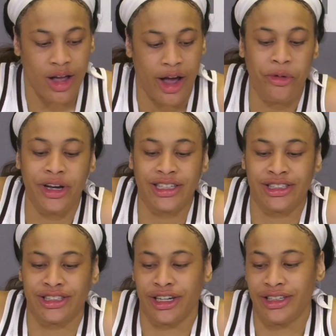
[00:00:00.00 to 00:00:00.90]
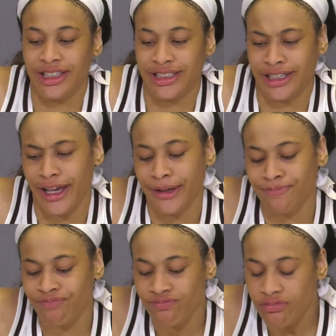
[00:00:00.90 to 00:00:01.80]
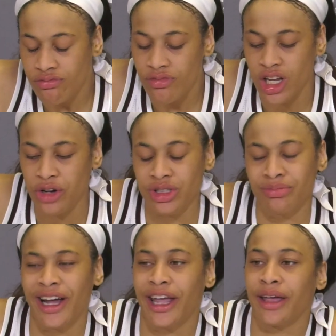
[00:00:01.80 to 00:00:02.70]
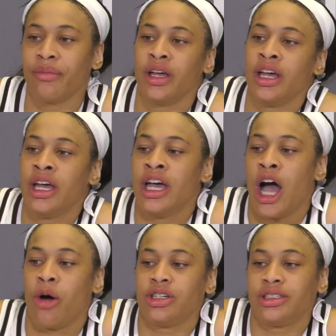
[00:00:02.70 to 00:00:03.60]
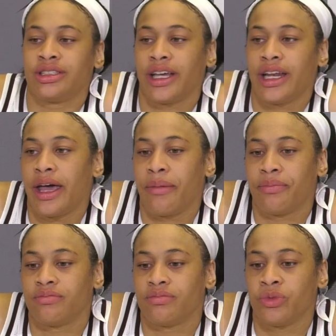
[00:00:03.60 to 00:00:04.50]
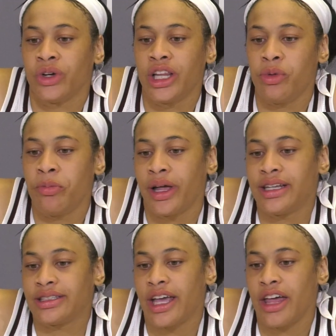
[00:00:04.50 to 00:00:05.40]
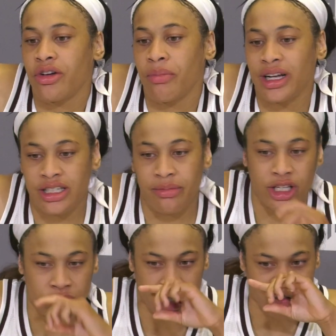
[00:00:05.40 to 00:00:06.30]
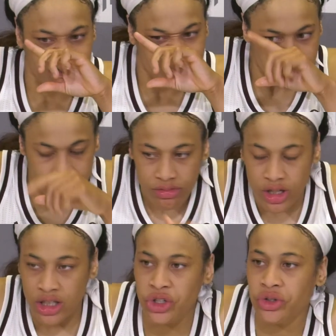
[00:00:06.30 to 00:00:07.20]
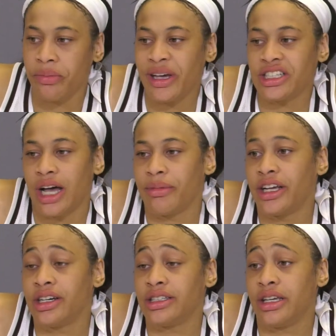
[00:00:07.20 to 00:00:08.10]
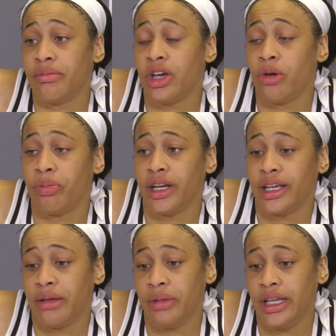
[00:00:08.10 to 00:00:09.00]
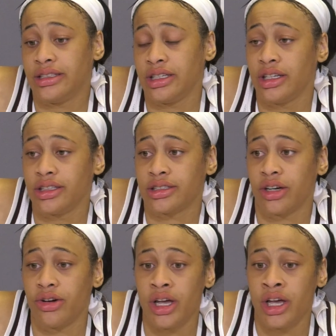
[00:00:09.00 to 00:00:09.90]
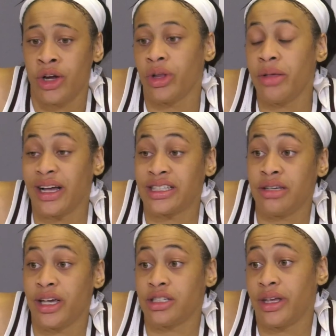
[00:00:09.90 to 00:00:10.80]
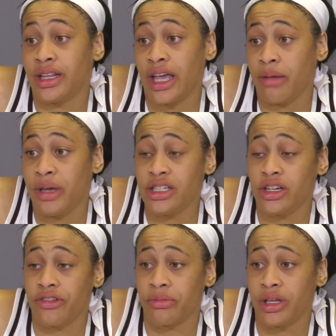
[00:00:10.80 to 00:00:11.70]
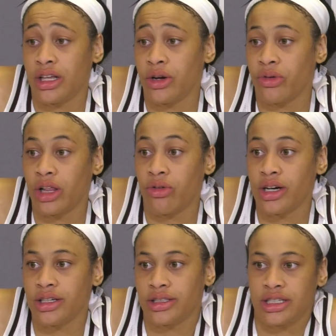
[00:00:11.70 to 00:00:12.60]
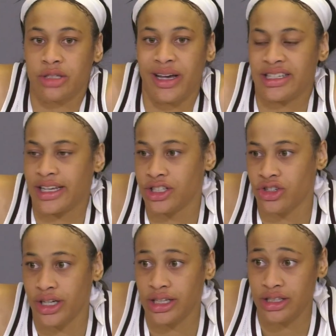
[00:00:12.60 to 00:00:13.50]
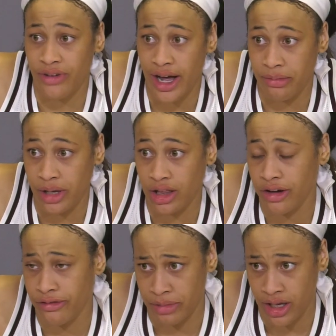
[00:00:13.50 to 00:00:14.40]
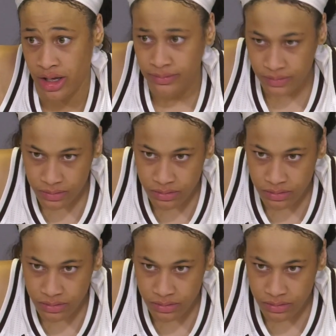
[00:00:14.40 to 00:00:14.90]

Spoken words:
I wouldn't necessarily say it was my game. I would just say that really we played together and my teammates were doing the best job they could to get me open and give me easy looks. So really my teammates made the game easier for me than it really was, just by setting screens, finding me, looking for me.